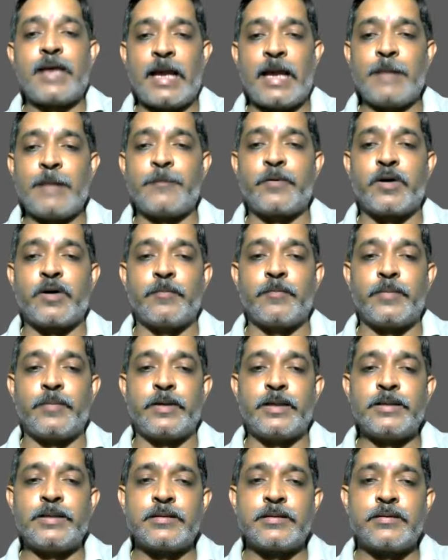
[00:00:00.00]
help
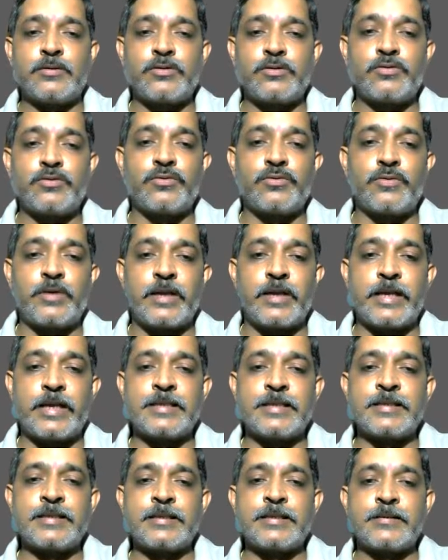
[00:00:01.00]
companies to
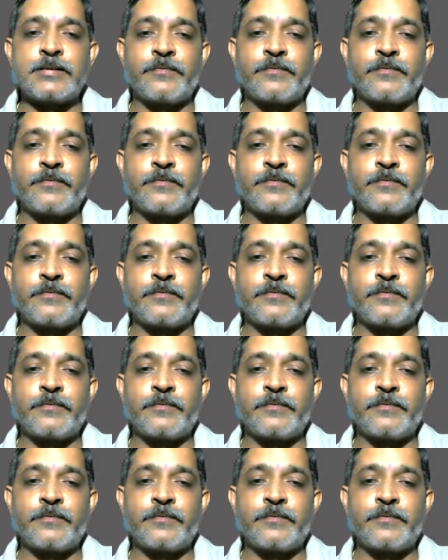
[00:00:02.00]
raise